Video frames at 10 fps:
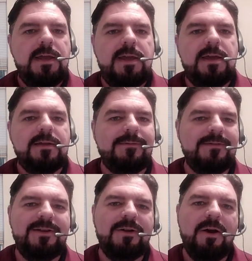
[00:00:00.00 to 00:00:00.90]
And,
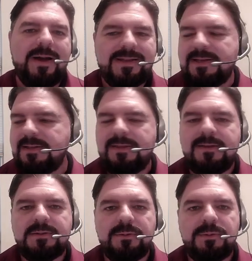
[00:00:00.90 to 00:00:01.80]
you know, I said
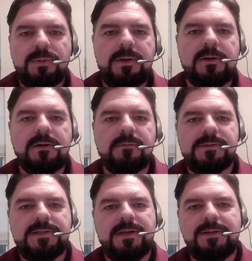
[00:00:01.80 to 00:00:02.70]
this on Twitter on
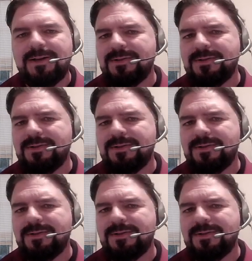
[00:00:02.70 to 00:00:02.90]
Sunday.